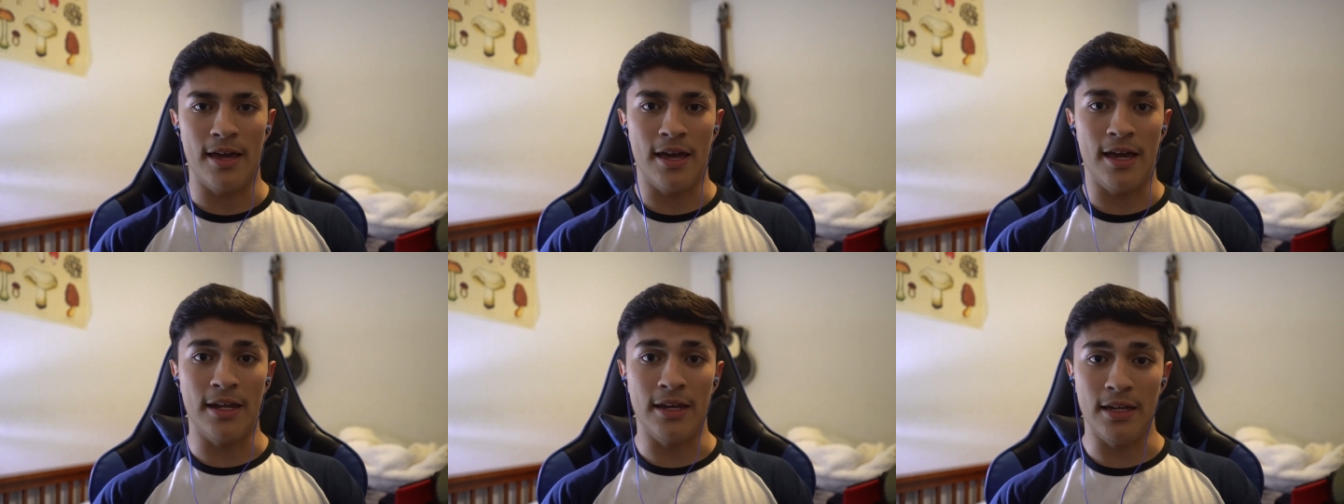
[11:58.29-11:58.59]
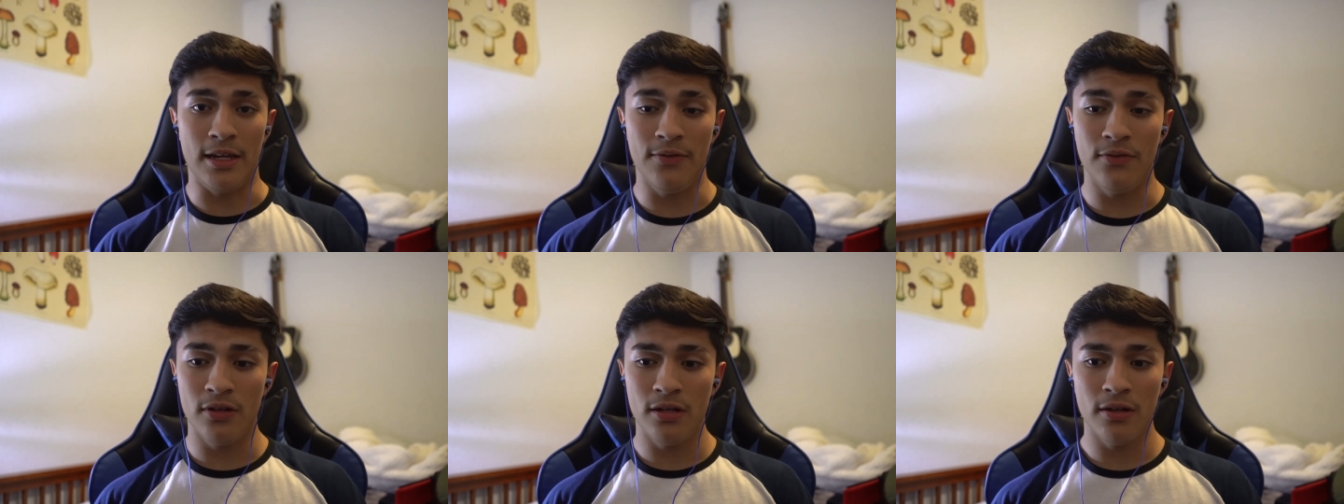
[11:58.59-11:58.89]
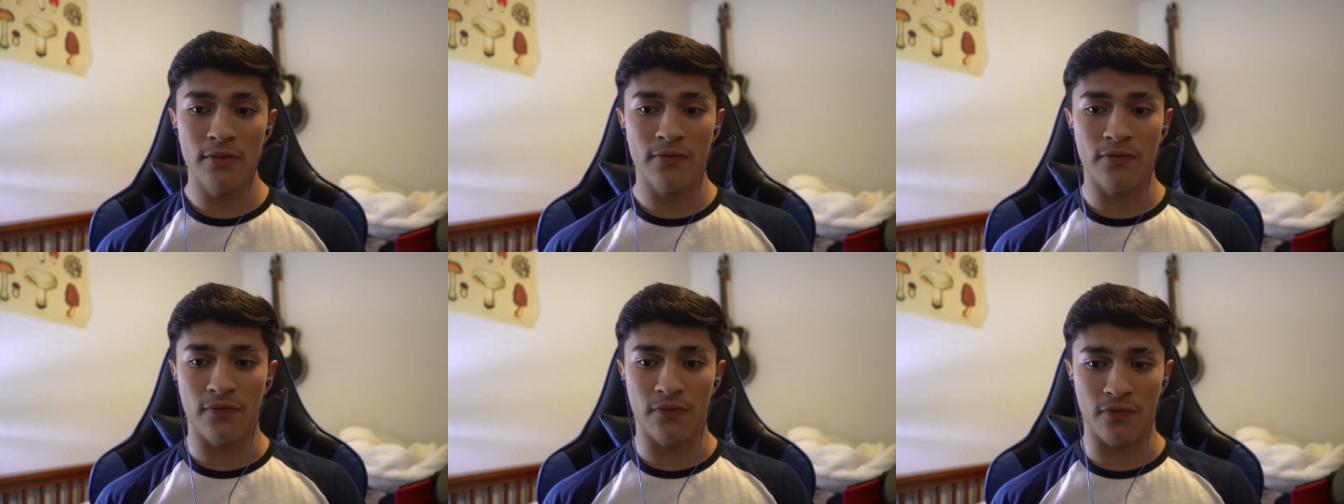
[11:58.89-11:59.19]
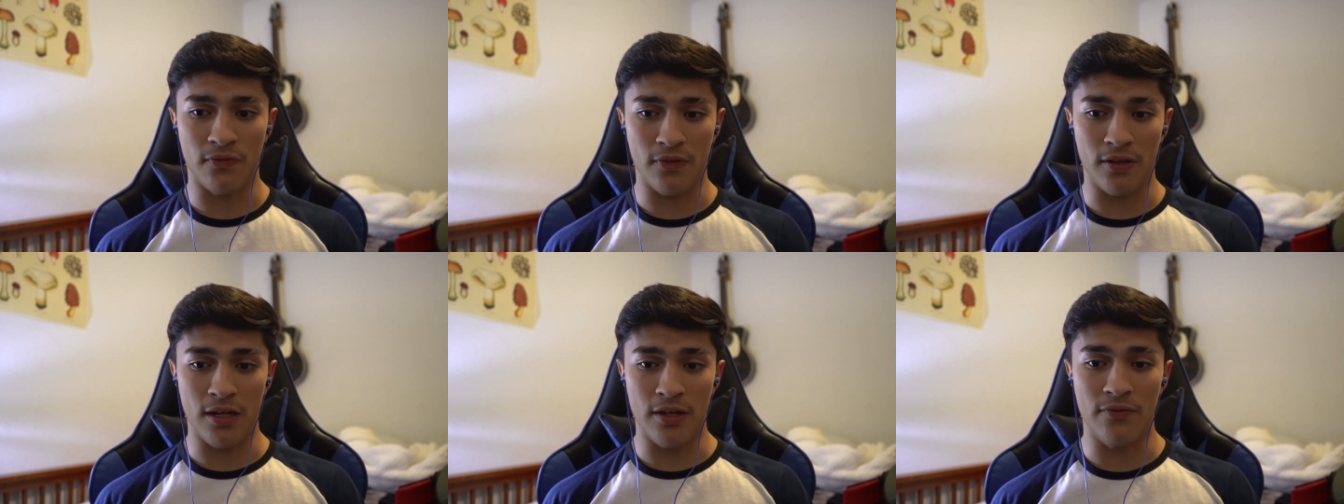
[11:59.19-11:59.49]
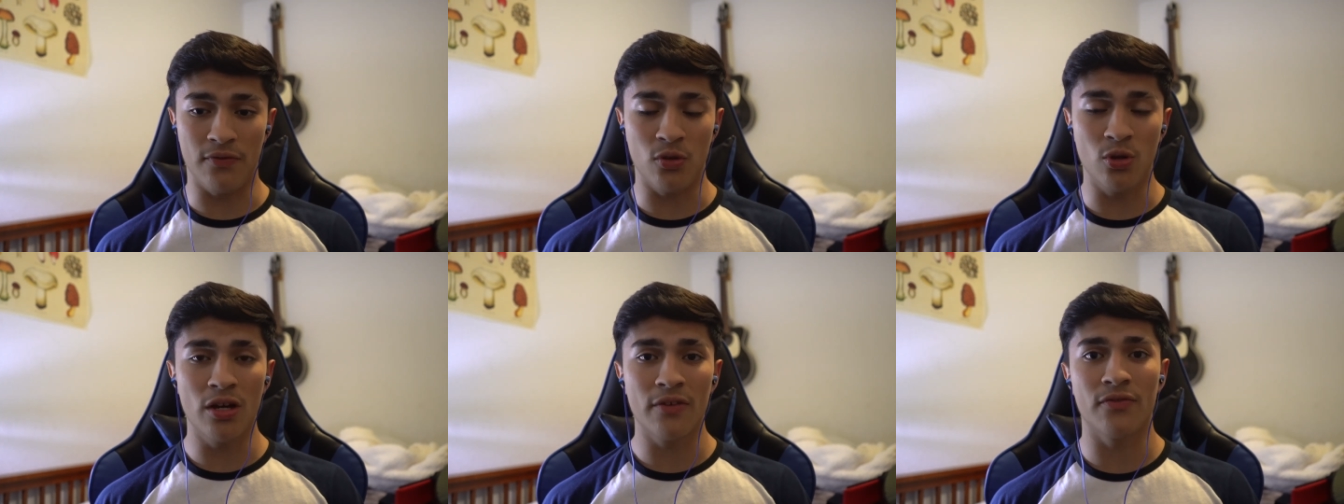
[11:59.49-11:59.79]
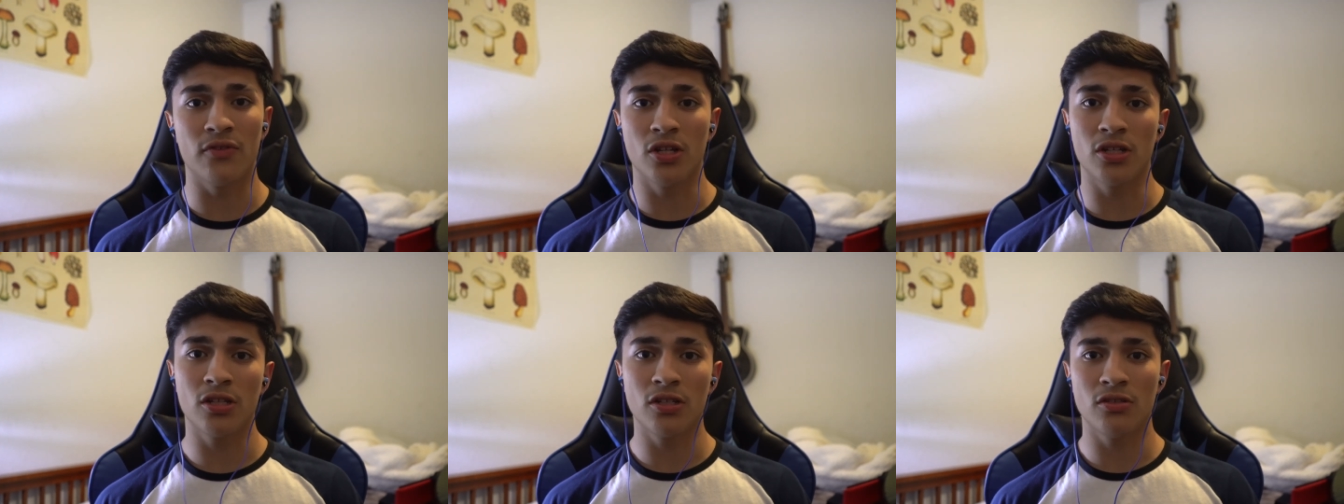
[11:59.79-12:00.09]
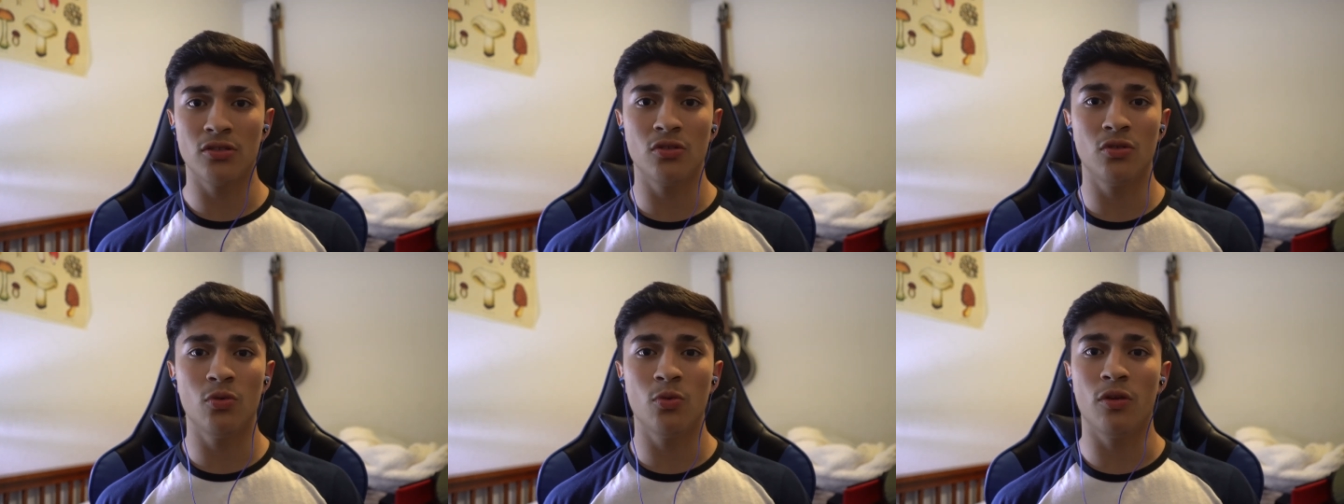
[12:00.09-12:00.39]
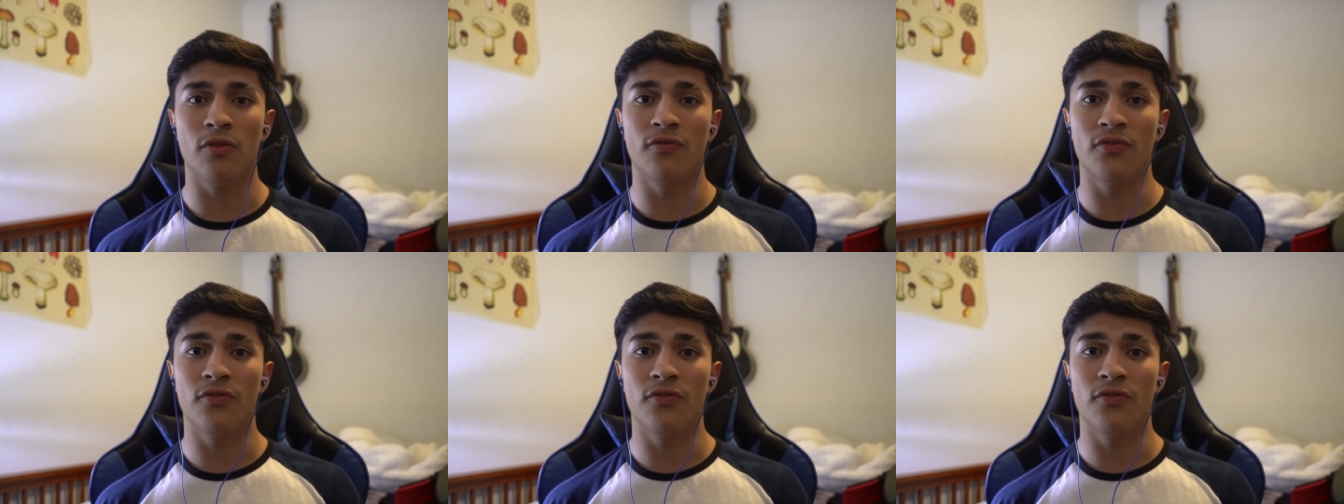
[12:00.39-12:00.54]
and even if if you have nothing to do with